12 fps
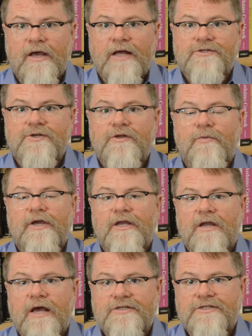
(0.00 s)
and so that we
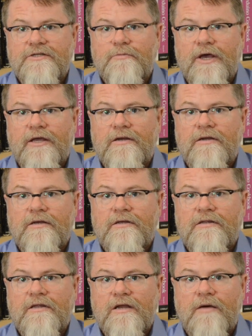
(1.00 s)
can estimate
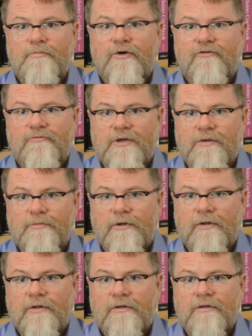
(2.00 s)
the number of people